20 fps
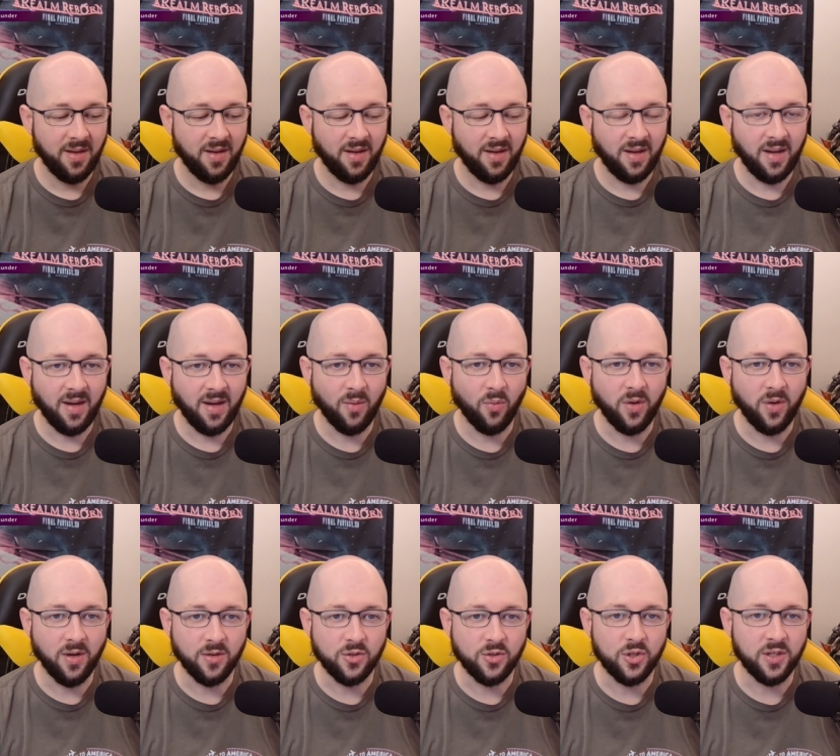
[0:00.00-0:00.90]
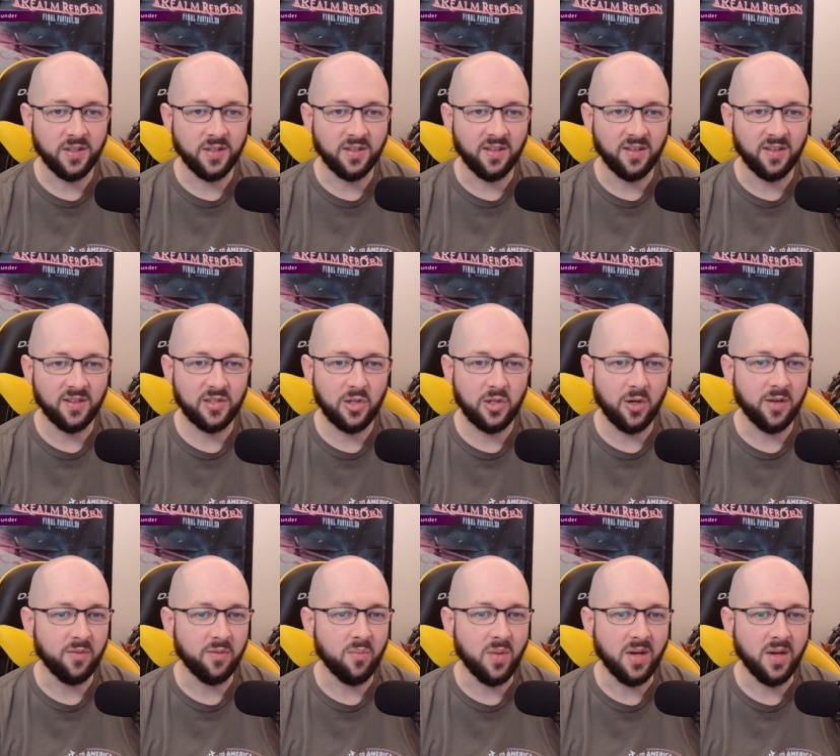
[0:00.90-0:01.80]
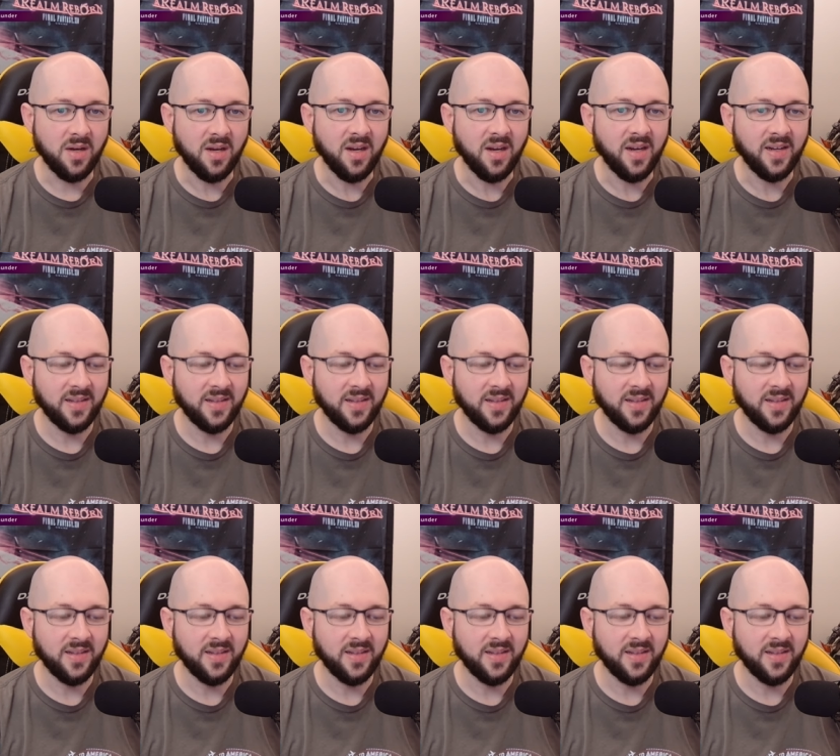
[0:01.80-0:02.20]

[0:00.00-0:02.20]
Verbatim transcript: And we are just at the start of Monday.